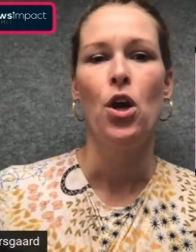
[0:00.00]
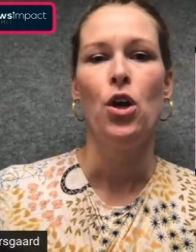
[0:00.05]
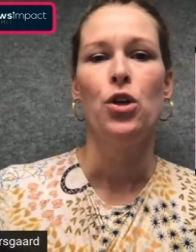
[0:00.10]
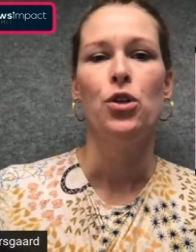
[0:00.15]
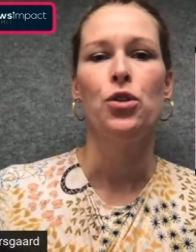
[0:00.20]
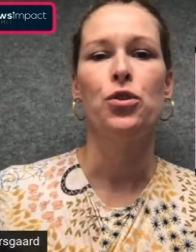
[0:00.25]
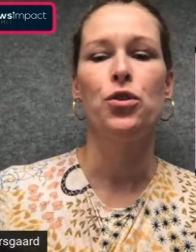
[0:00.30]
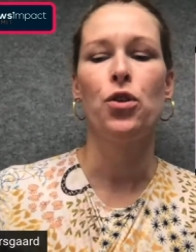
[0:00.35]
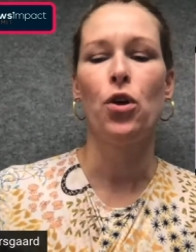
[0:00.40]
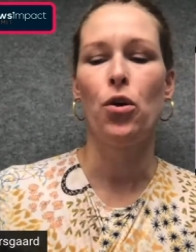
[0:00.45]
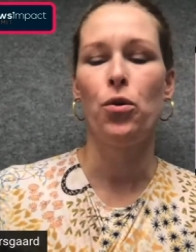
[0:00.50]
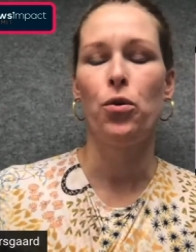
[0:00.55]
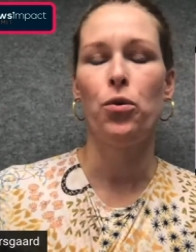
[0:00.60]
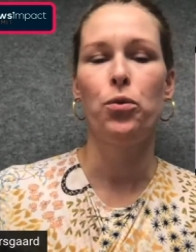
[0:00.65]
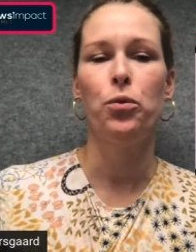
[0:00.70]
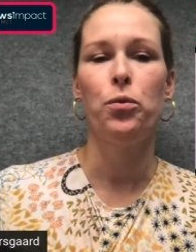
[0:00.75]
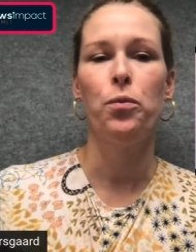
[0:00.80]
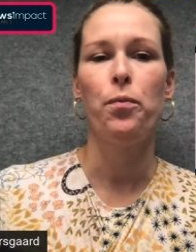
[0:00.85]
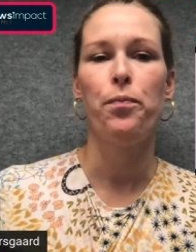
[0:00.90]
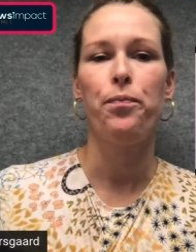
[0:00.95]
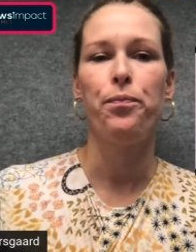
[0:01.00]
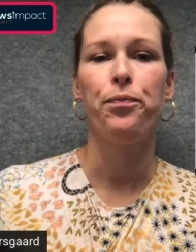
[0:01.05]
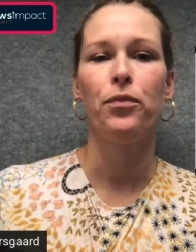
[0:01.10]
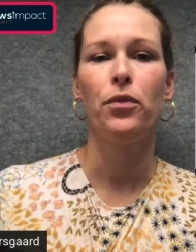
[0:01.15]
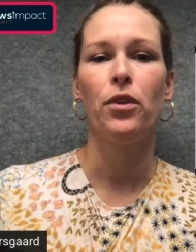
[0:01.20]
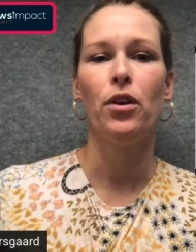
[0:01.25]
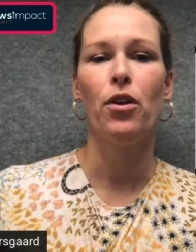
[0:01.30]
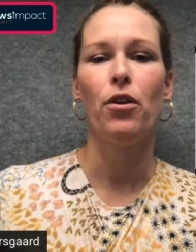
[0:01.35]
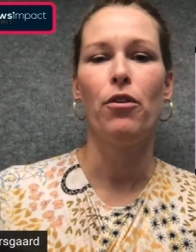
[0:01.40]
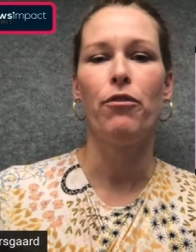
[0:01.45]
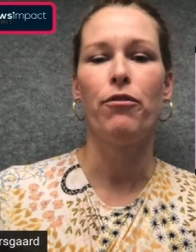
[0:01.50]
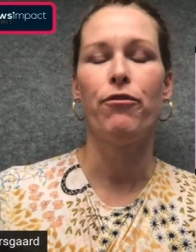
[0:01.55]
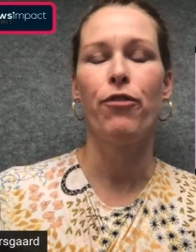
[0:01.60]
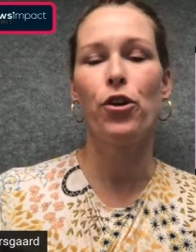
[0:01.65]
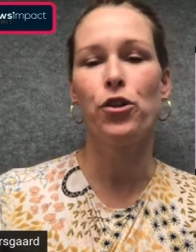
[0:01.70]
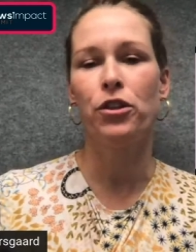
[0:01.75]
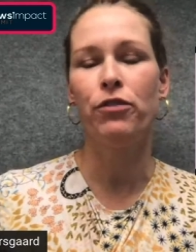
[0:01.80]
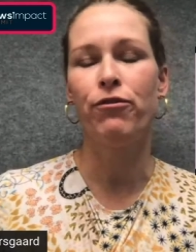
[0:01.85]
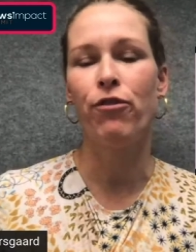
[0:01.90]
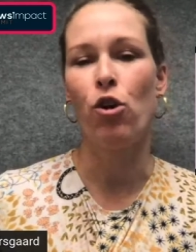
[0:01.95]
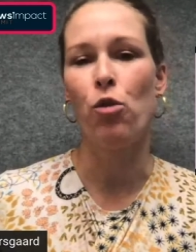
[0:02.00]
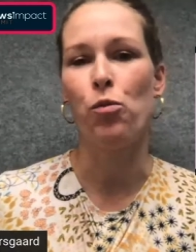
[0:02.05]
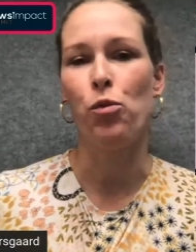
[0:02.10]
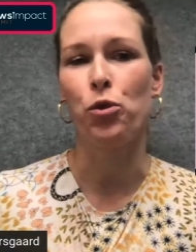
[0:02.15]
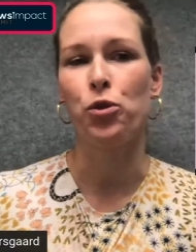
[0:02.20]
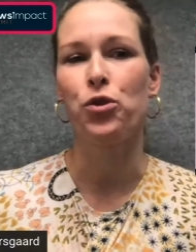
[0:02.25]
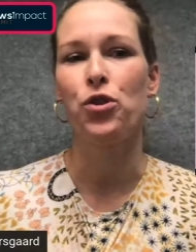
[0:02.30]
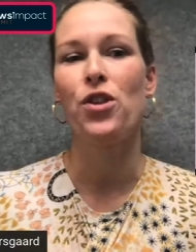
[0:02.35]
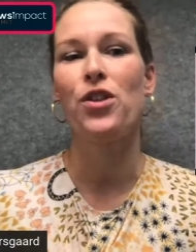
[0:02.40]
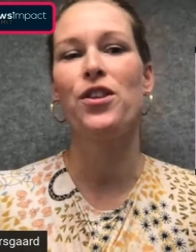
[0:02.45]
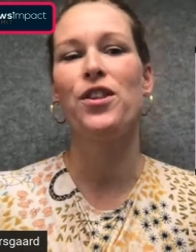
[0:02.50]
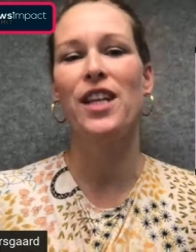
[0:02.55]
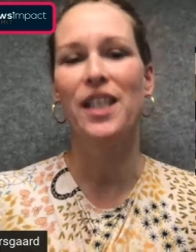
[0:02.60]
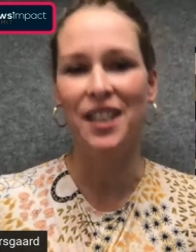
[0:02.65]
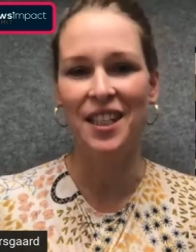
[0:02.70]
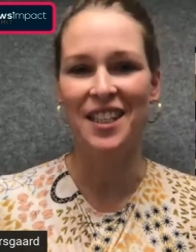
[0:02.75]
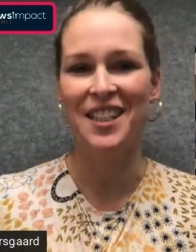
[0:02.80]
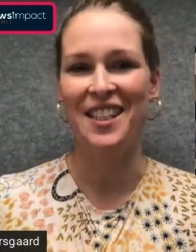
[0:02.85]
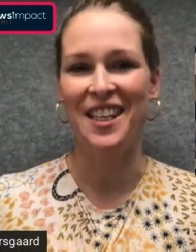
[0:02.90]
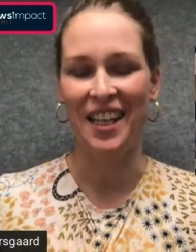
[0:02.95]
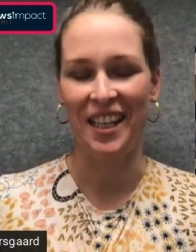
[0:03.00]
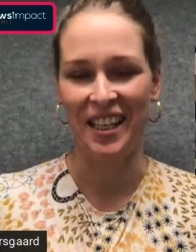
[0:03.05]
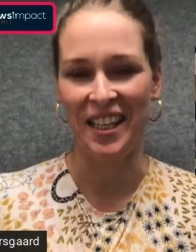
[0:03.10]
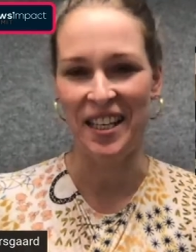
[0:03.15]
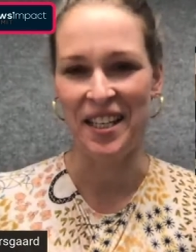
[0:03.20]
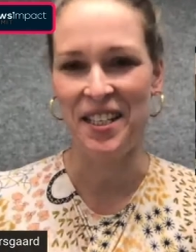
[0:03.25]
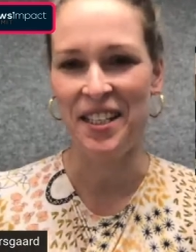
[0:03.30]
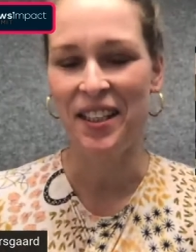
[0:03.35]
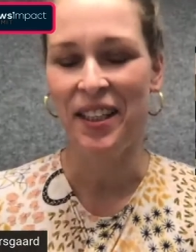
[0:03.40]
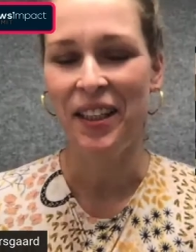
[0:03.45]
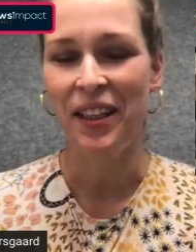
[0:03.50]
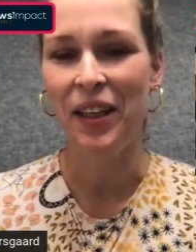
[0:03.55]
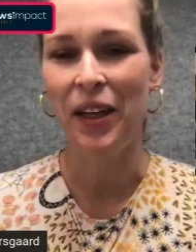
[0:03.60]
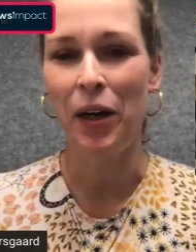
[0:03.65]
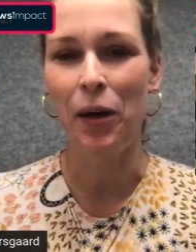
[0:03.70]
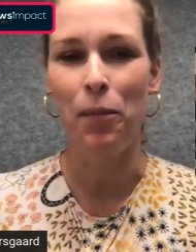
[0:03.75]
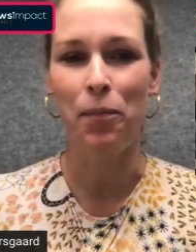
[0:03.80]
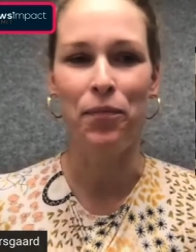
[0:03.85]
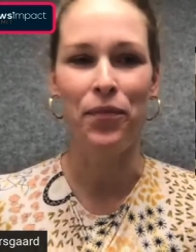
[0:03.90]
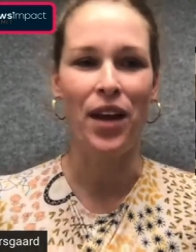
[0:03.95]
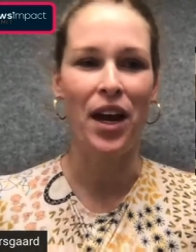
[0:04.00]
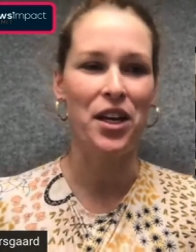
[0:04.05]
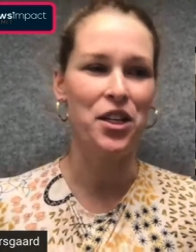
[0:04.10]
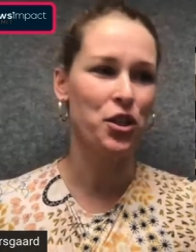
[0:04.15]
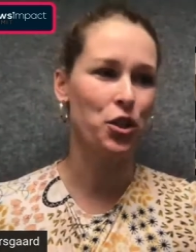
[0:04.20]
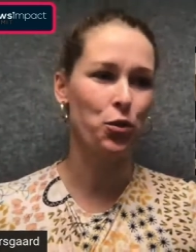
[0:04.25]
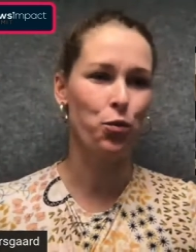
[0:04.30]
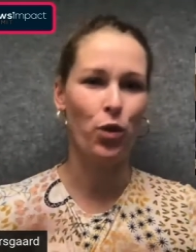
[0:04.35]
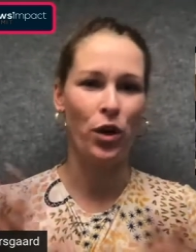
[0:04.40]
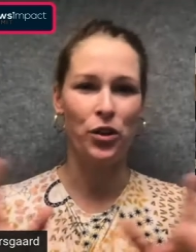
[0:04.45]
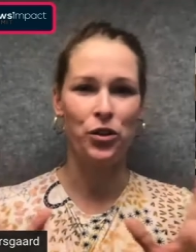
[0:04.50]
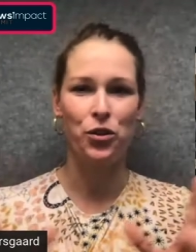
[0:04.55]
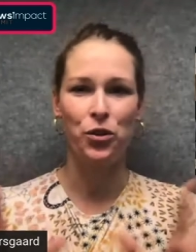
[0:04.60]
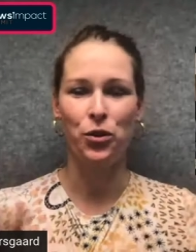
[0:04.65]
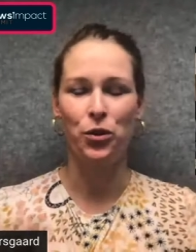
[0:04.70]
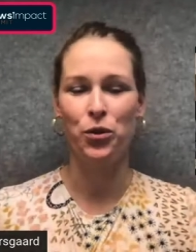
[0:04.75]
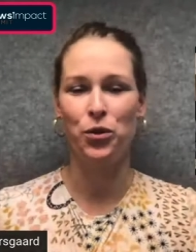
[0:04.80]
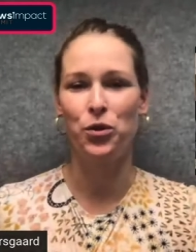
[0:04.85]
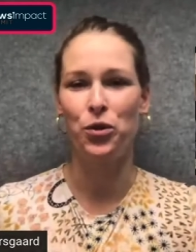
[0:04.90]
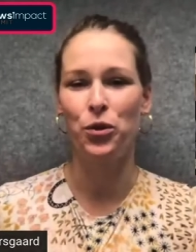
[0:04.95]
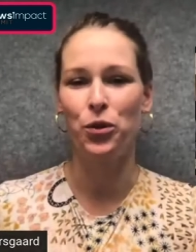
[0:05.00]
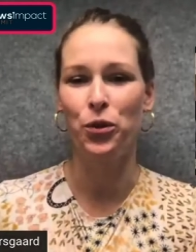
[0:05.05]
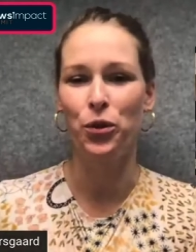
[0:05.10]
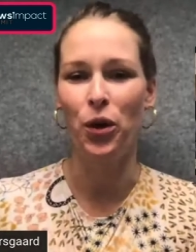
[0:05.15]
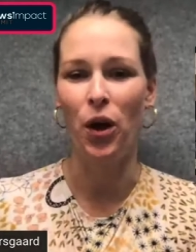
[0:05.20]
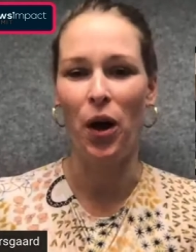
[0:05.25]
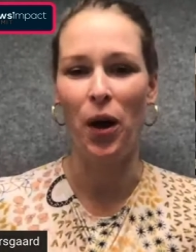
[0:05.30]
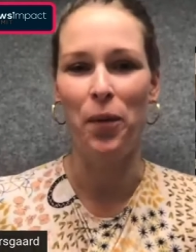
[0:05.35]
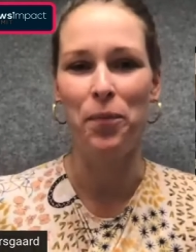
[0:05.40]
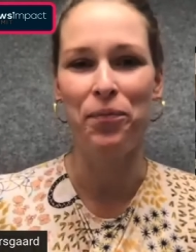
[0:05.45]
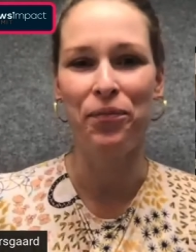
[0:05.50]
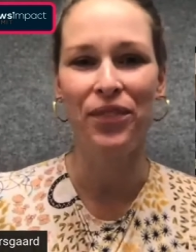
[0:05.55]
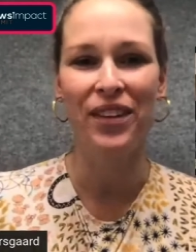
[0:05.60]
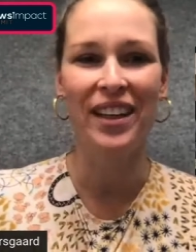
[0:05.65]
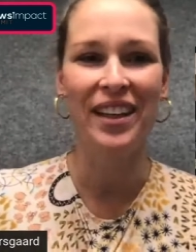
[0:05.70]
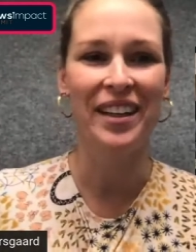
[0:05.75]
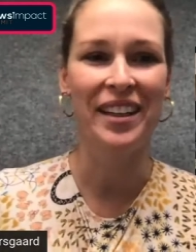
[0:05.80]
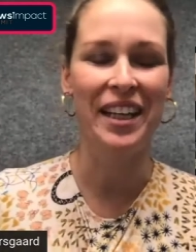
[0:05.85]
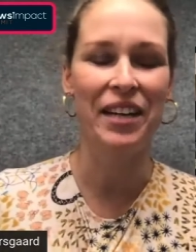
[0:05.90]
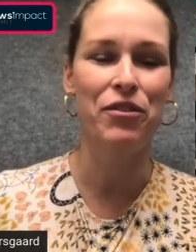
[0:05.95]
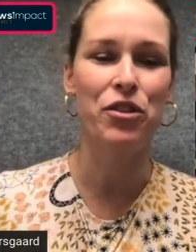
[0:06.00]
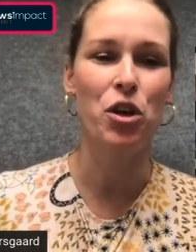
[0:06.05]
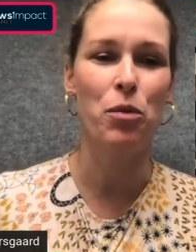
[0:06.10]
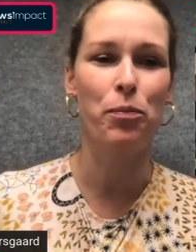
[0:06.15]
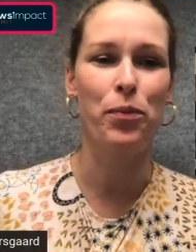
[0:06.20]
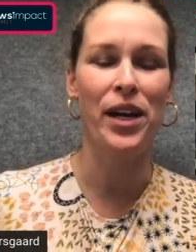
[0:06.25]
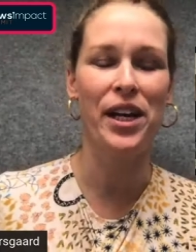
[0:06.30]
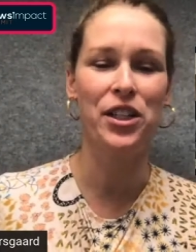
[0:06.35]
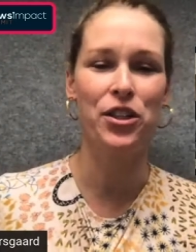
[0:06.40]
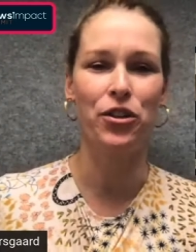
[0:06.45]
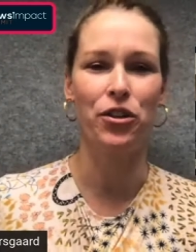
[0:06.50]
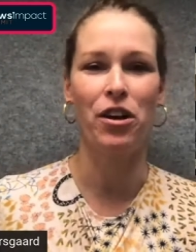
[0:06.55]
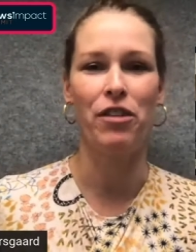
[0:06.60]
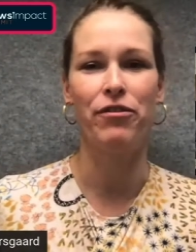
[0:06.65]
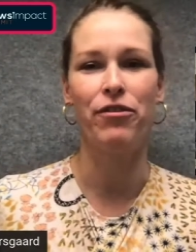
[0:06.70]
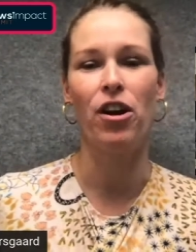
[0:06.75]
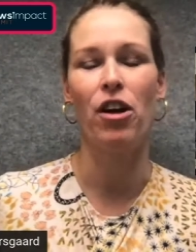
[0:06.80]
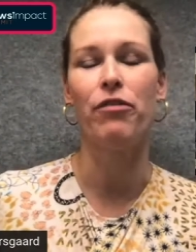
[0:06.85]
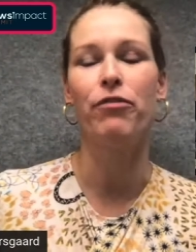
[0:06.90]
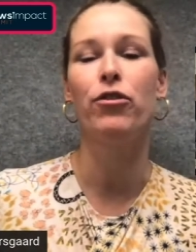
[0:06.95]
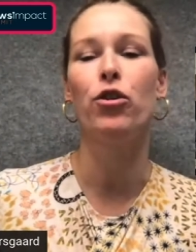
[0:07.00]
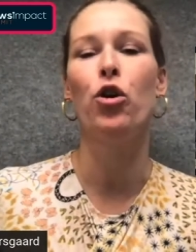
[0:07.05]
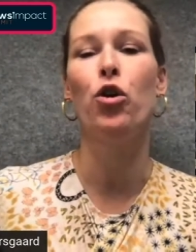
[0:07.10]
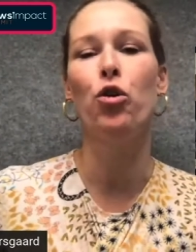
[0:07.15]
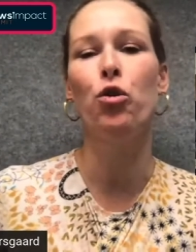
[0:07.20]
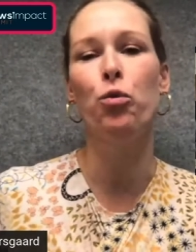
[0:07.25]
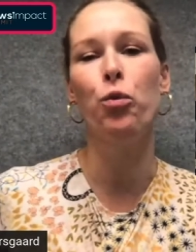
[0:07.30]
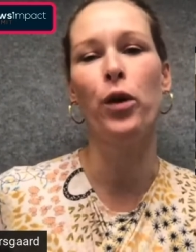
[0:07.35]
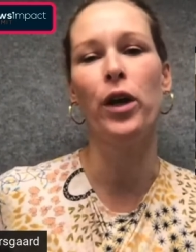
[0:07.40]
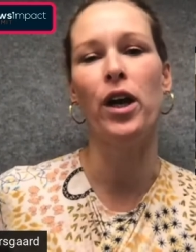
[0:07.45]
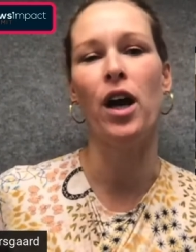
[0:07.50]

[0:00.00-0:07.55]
So first and foremost, this is Zetland. I just wanted to give you a picture of who we